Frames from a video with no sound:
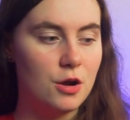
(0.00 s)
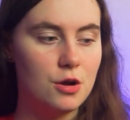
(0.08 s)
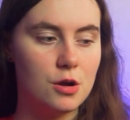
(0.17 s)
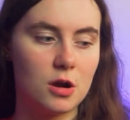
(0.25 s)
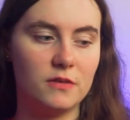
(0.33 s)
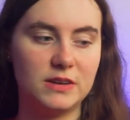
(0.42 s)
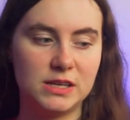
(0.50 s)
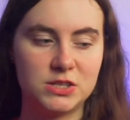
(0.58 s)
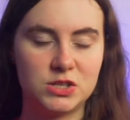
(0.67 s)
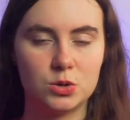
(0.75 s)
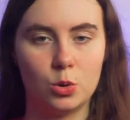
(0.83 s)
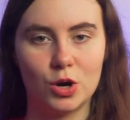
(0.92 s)

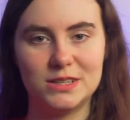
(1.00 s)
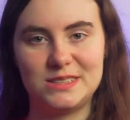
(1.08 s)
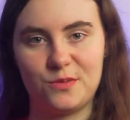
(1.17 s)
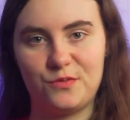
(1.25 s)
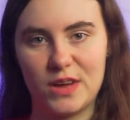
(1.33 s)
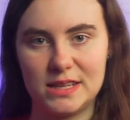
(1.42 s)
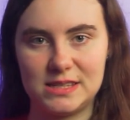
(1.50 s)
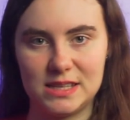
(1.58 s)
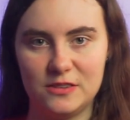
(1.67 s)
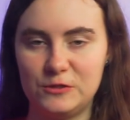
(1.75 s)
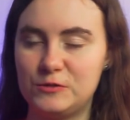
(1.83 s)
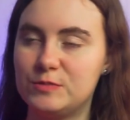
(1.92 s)
nervous or
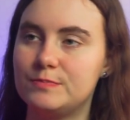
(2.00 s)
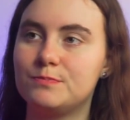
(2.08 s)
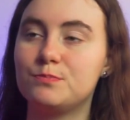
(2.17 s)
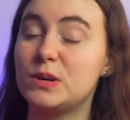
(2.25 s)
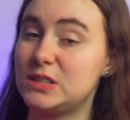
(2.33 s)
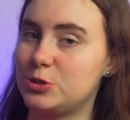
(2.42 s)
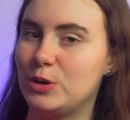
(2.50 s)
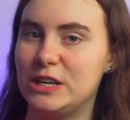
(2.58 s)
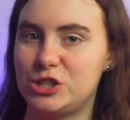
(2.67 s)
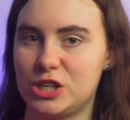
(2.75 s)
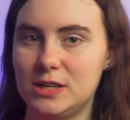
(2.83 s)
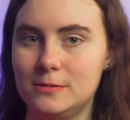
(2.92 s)
defensive
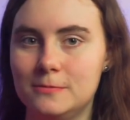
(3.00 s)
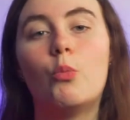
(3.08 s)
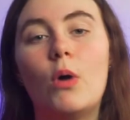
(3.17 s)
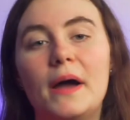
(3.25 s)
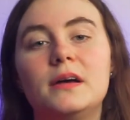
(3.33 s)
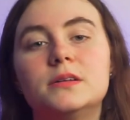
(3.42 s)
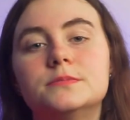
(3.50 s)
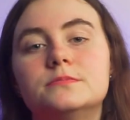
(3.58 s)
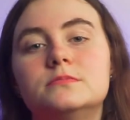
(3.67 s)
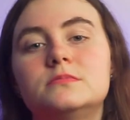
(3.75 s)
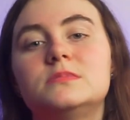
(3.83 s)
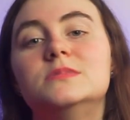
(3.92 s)
persuasion. While
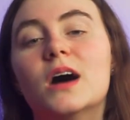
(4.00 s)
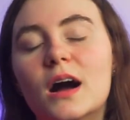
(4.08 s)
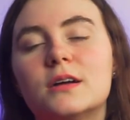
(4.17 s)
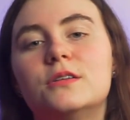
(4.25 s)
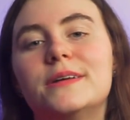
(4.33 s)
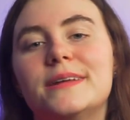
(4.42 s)
not good